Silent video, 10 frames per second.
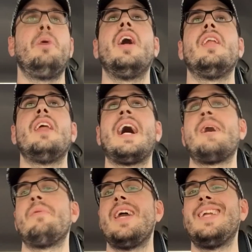But I
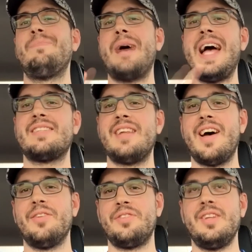am headed back down to